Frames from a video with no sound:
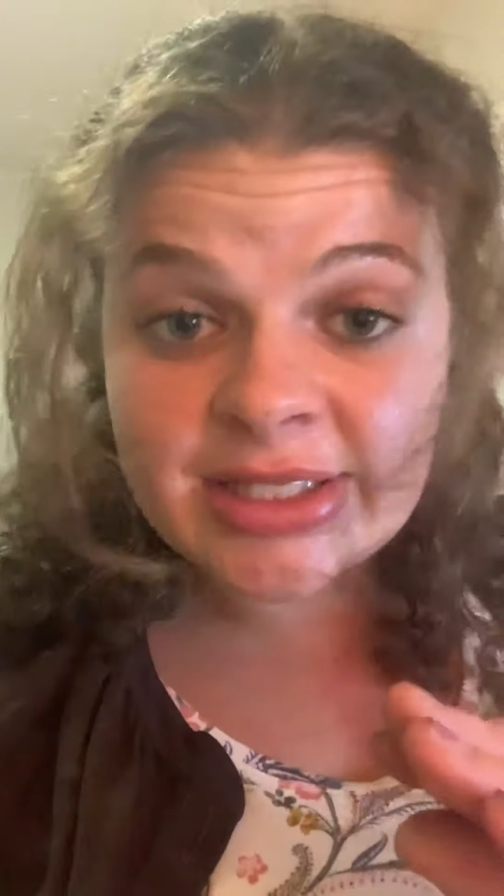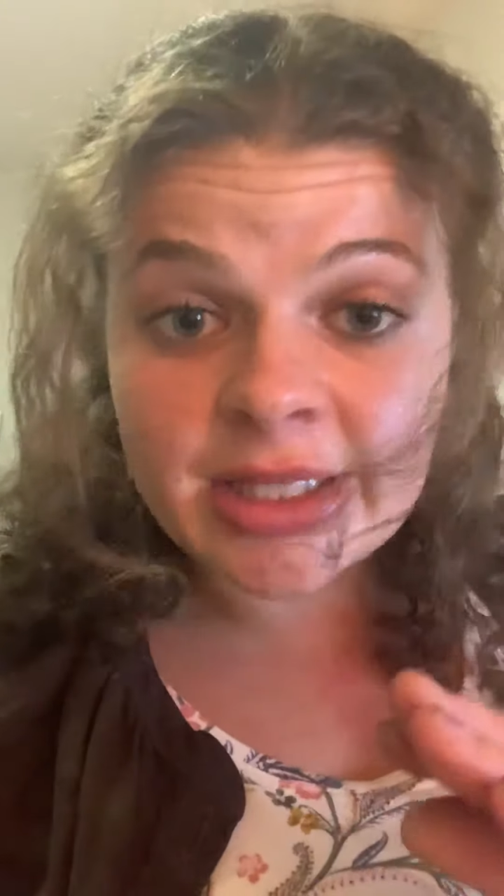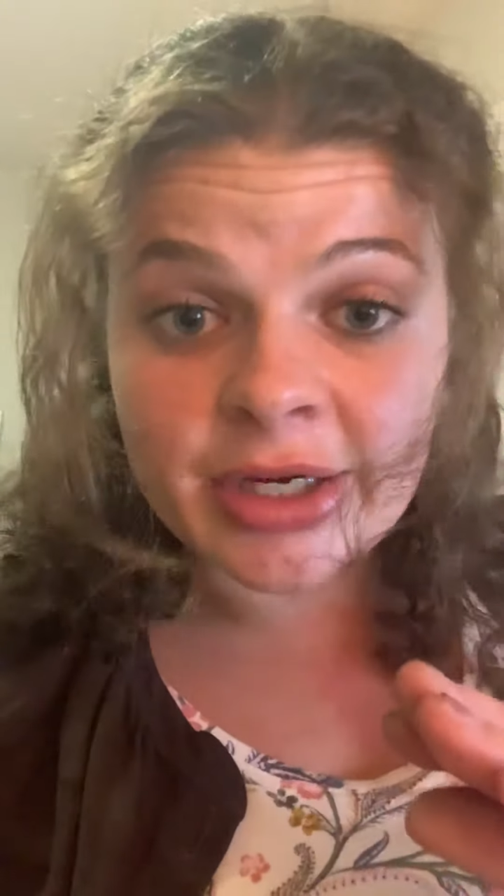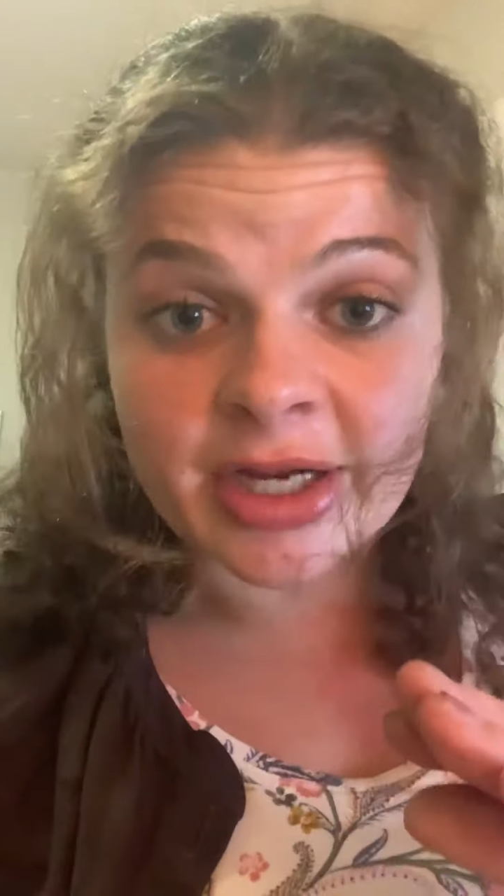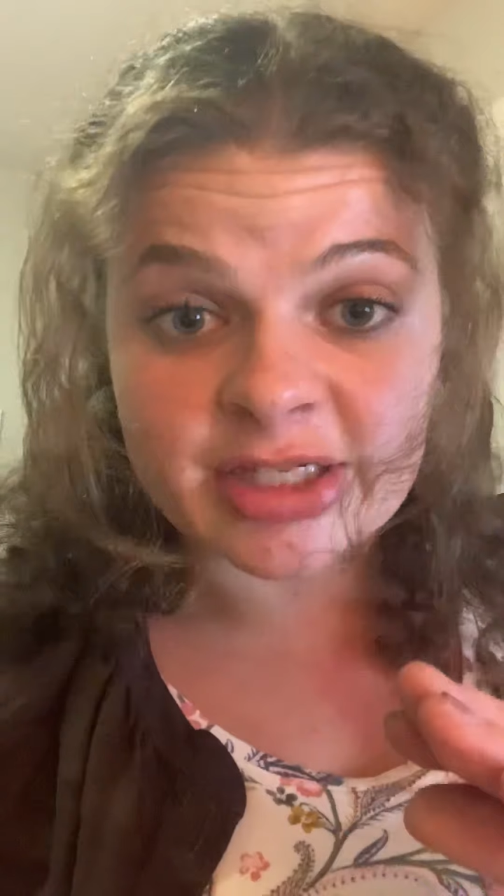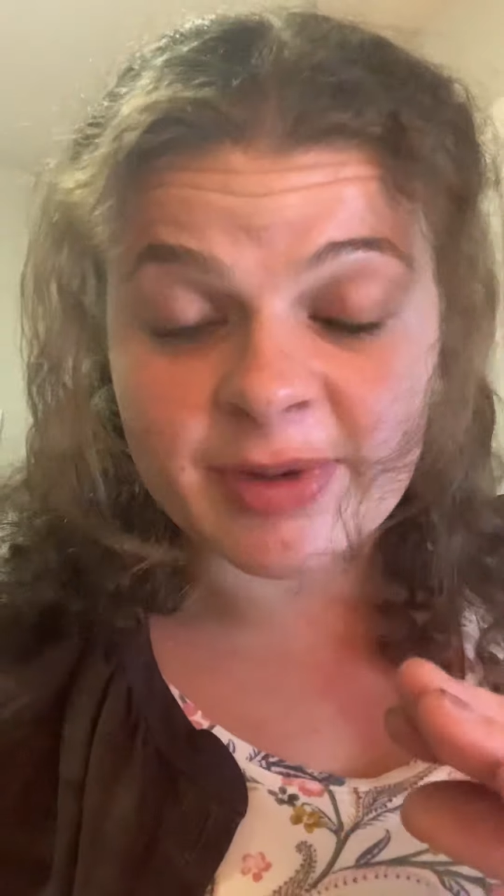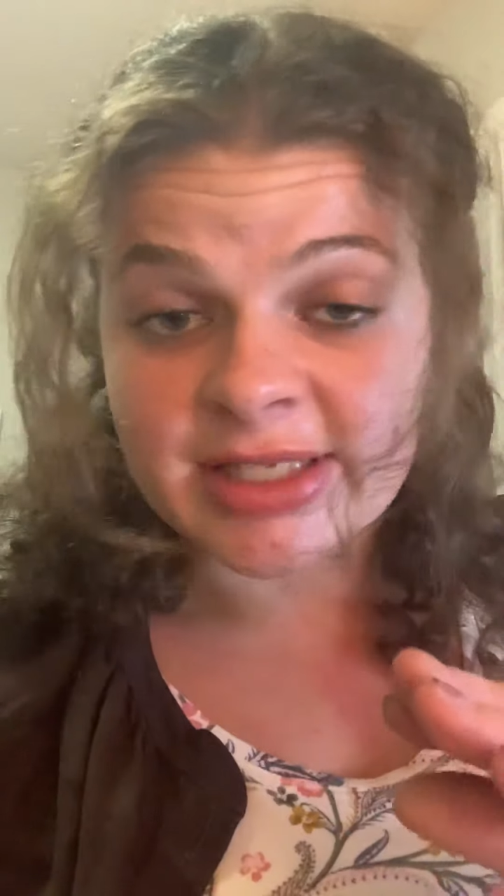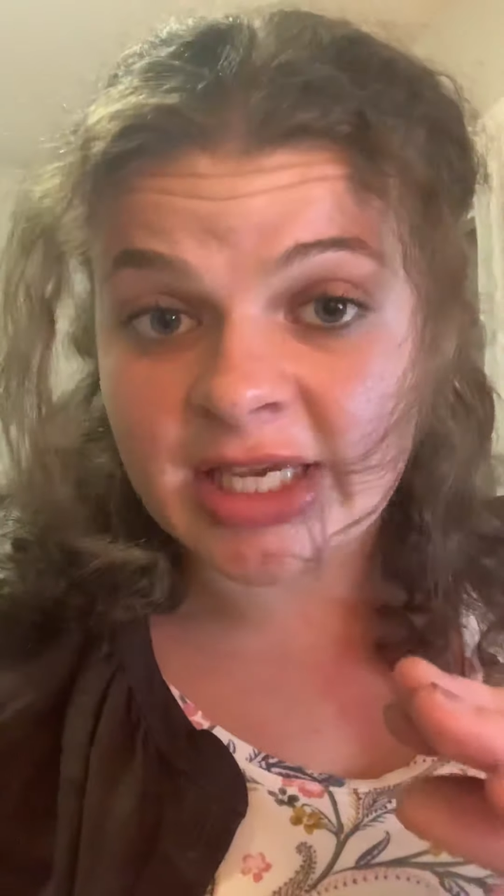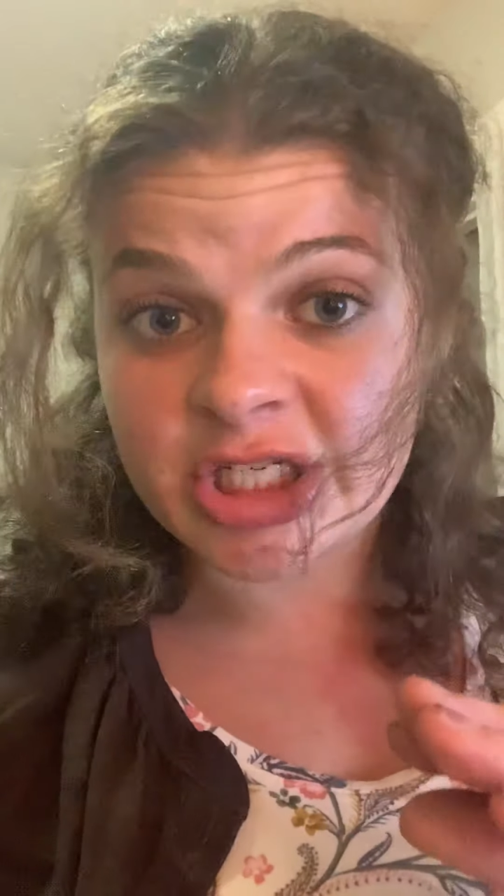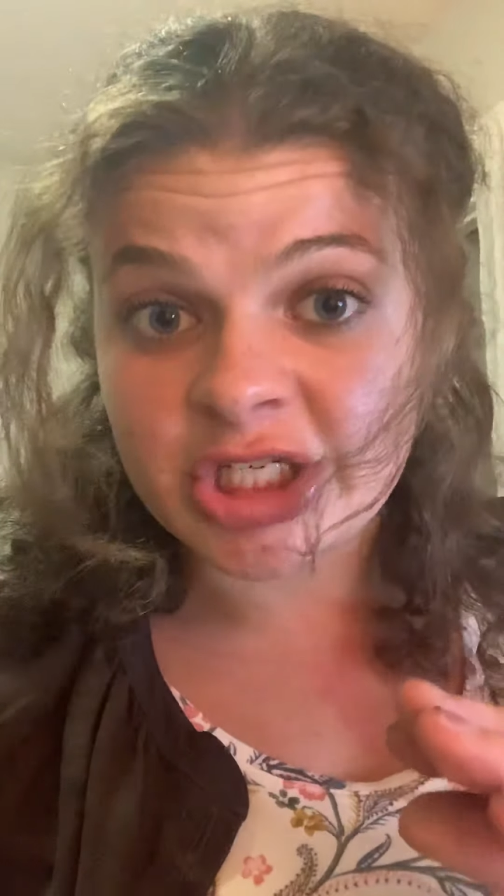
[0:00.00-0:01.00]
clear
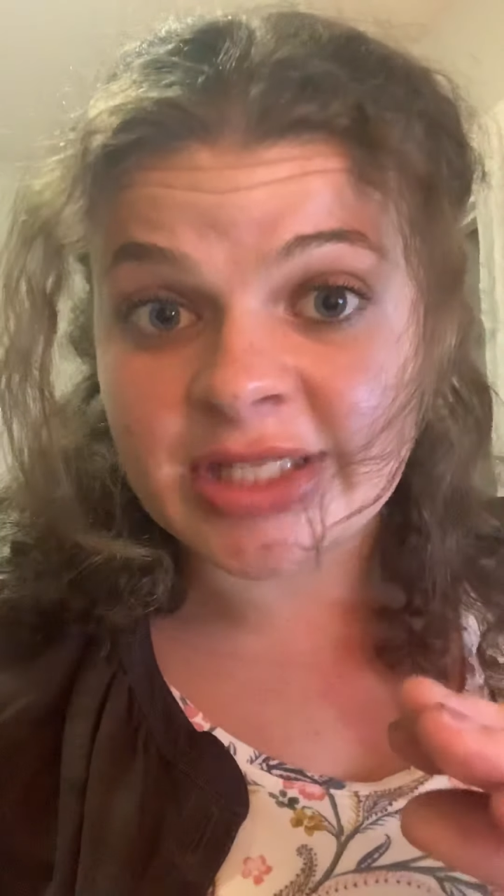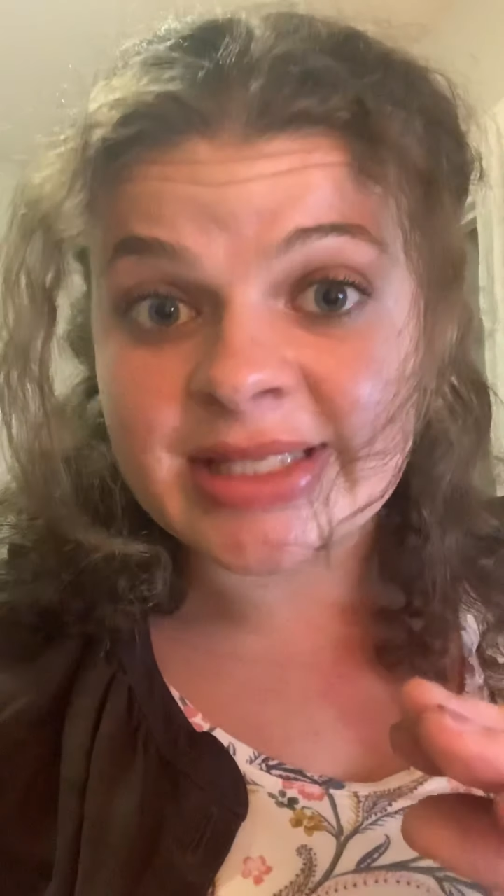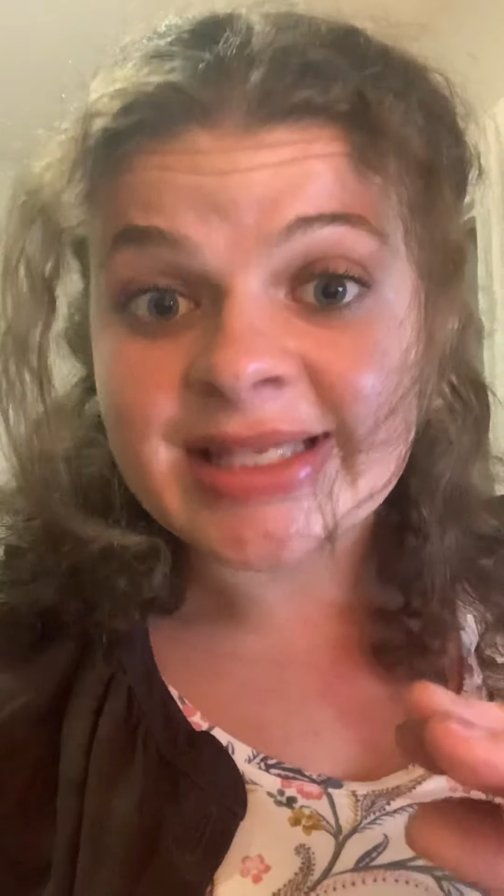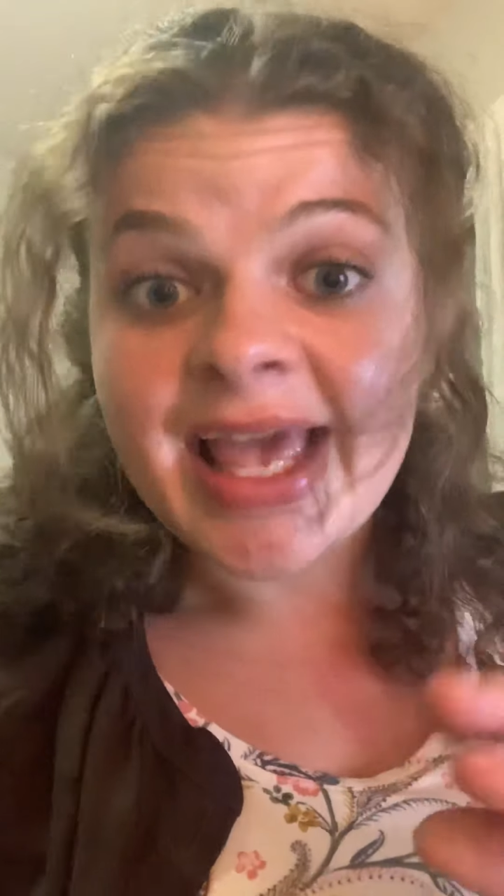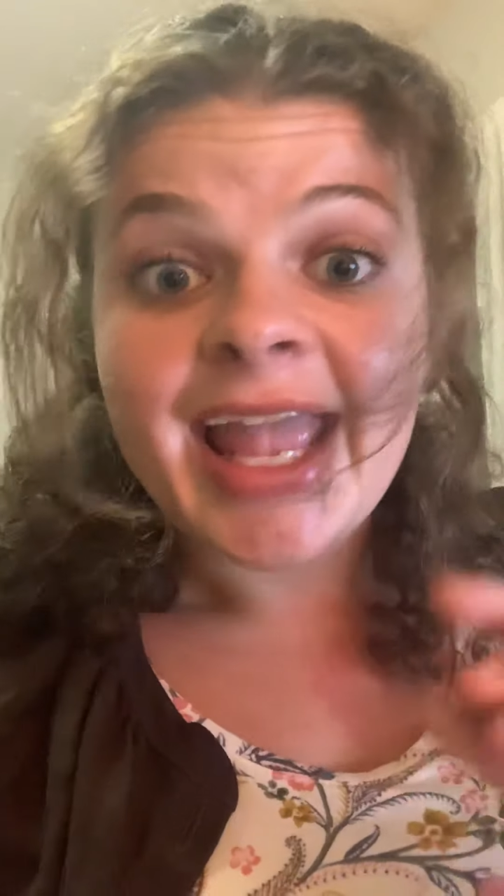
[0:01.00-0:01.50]
expectations,